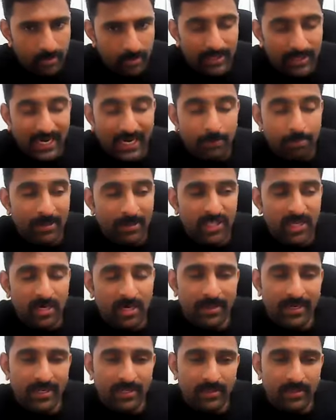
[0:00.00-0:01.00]
So that
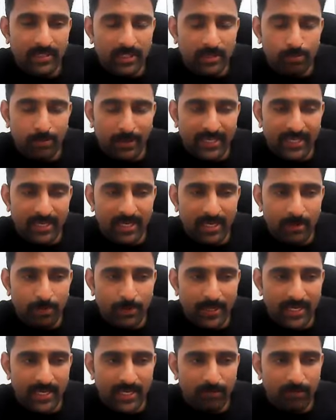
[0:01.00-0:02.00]
measurement, this particular
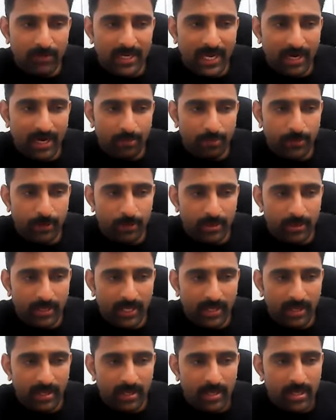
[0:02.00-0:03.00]
PDF will help you.
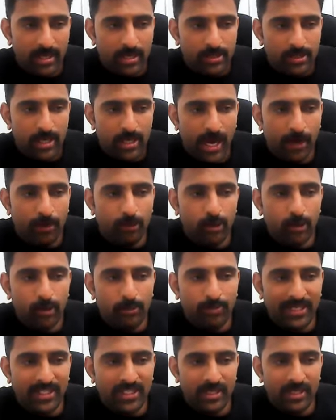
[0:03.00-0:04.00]
Okay. So how
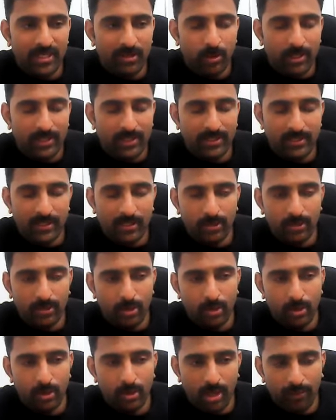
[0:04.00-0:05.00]
to measure? What is the
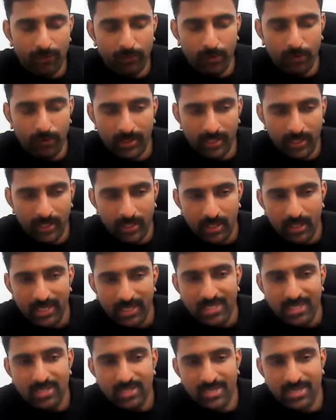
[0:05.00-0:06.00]
score of your
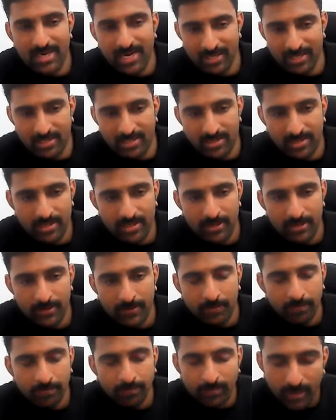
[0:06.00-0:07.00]
stress?
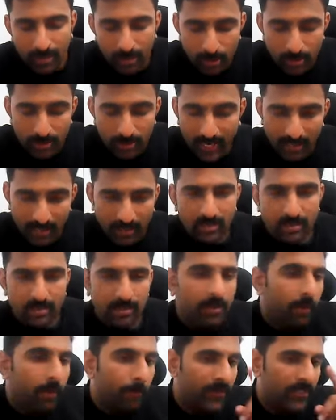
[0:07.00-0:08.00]
You can
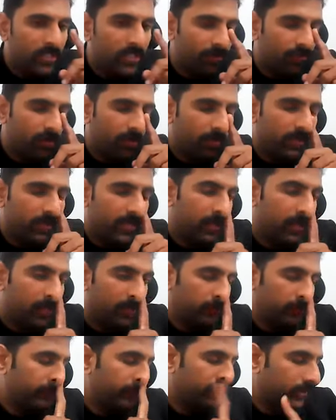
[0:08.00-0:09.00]
measure from
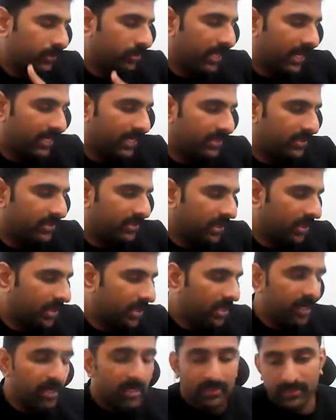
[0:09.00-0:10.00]
here. So that is
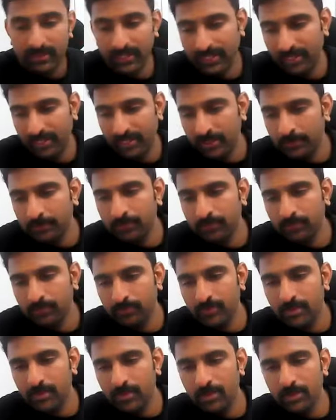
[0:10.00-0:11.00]
the thing.
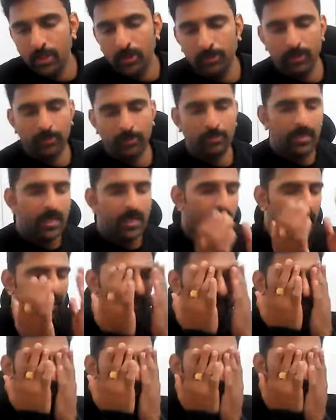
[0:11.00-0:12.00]
Superb.
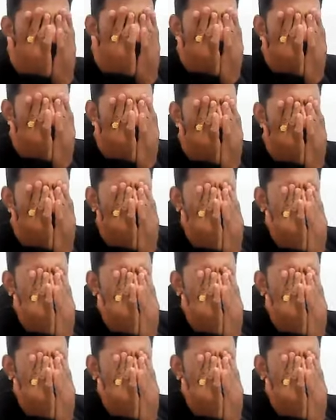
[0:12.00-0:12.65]
So now